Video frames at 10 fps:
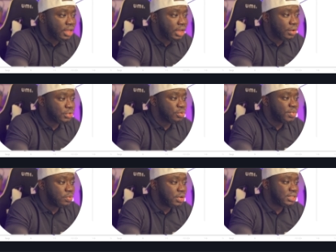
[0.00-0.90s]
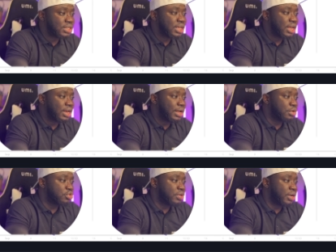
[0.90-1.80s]
It can also be what? A
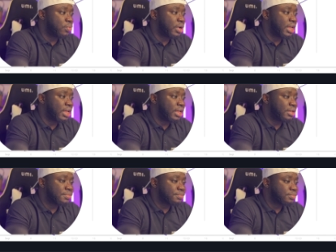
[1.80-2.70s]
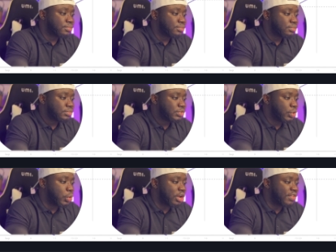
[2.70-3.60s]
downtrend where
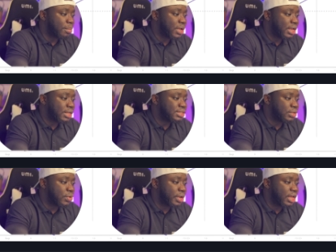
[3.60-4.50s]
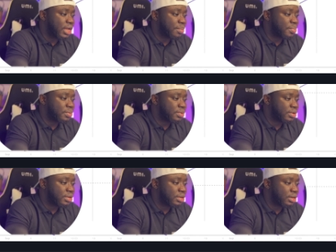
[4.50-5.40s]
you have the market going up,
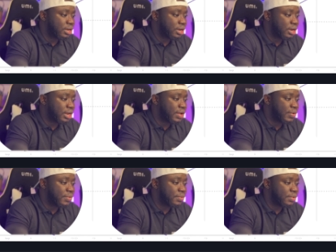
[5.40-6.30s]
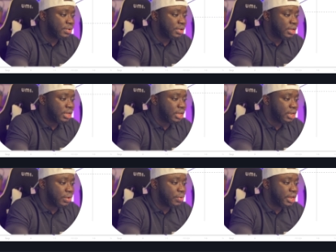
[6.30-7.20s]
down, and
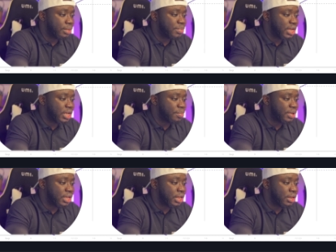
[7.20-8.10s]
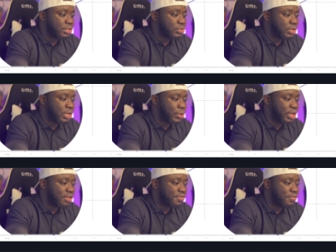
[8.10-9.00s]
then going back up again. So now you
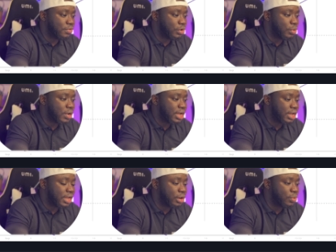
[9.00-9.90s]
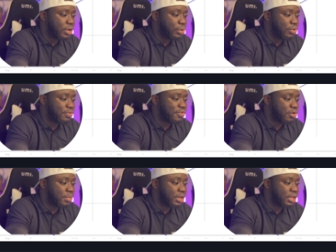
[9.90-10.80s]
have lower high, lower low
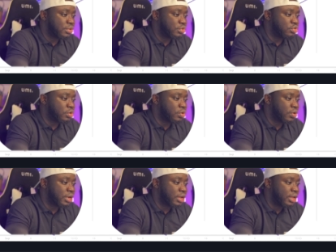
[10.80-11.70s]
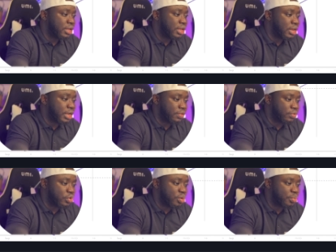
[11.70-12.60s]
forming. You draw a line
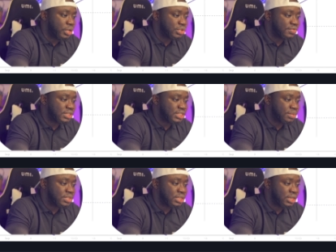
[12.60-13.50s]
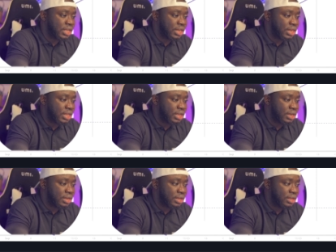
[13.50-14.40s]
through your point of inception and then